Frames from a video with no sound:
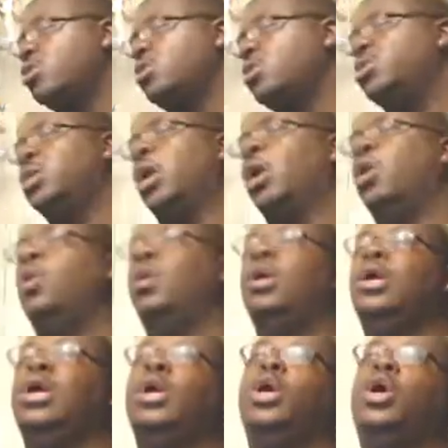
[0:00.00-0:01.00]
So
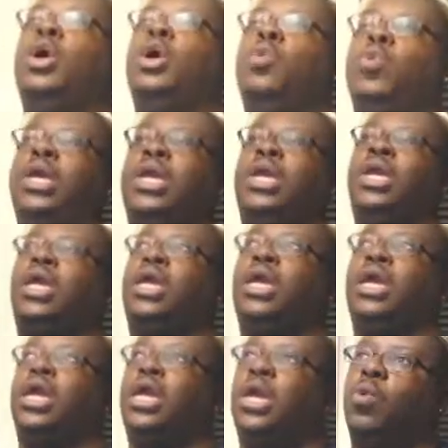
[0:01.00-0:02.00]

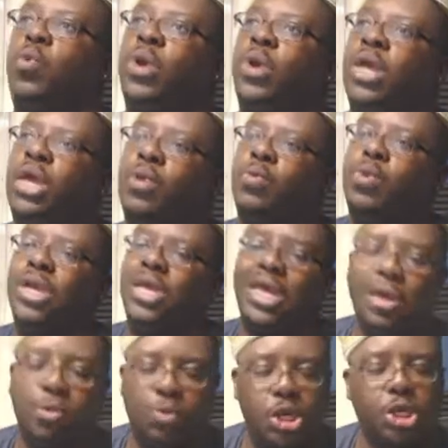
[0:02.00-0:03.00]
we
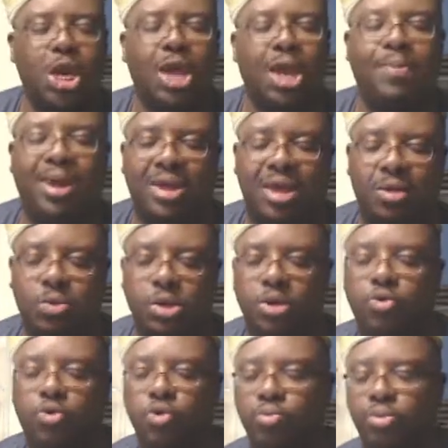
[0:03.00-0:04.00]
check back in with the
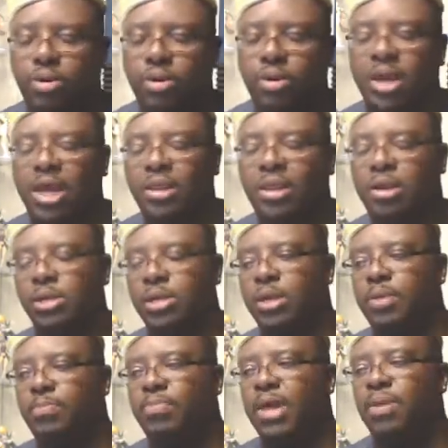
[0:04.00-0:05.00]
group, and there's
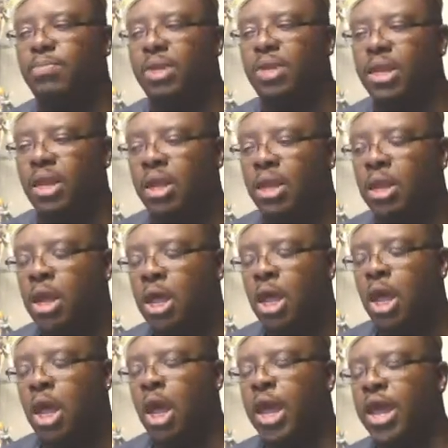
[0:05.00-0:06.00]
a big meeting.
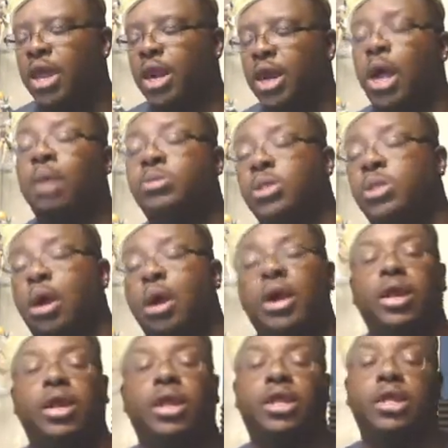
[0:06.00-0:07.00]
And I'm
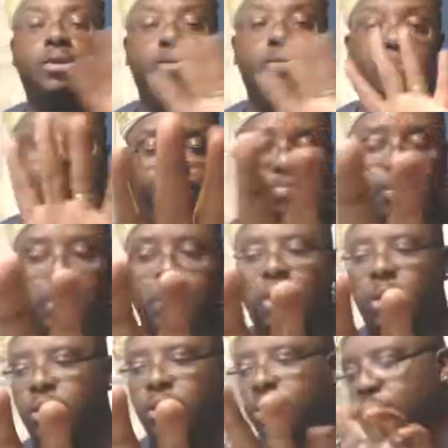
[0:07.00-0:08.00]
sorry,
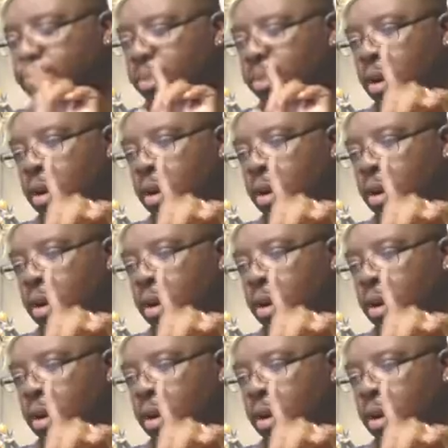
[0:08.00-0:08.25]
pause.